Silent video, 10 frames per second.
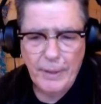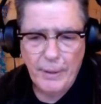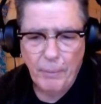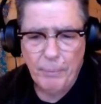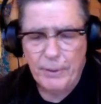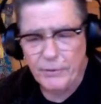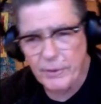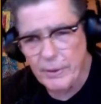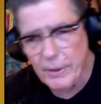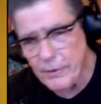you know,
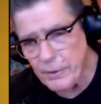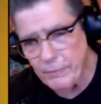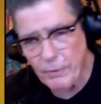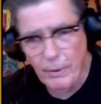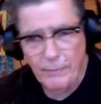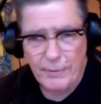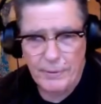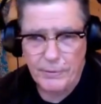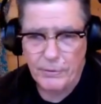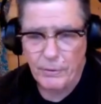peace initiatives,
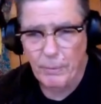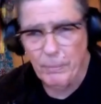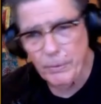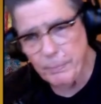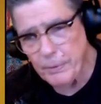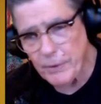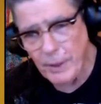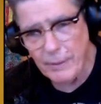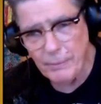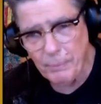all of this is
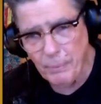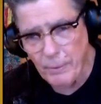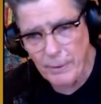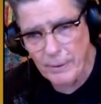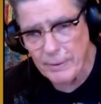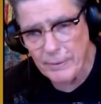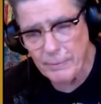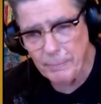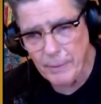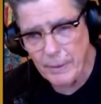almost beside the point
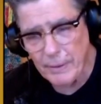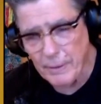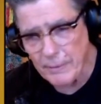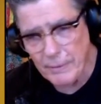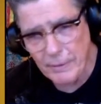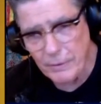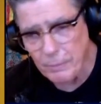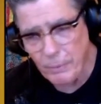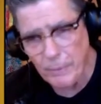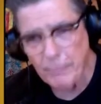at this at,
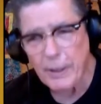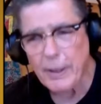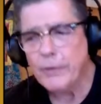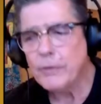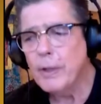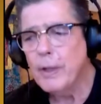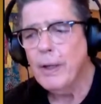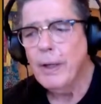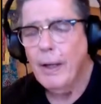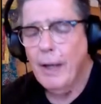at this point
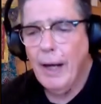because